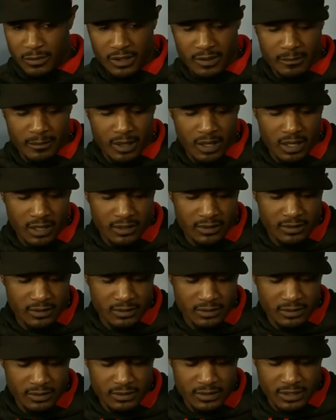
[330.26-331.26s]
to me and Buck,
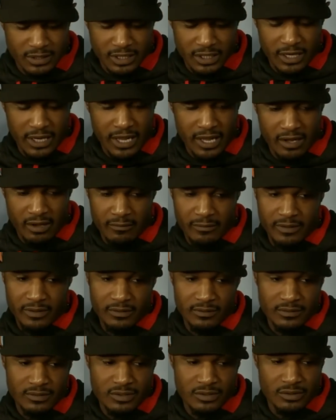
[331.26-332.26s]
to get ahead of
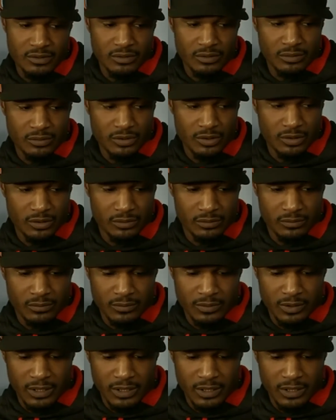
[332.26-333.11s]
it, to, you know,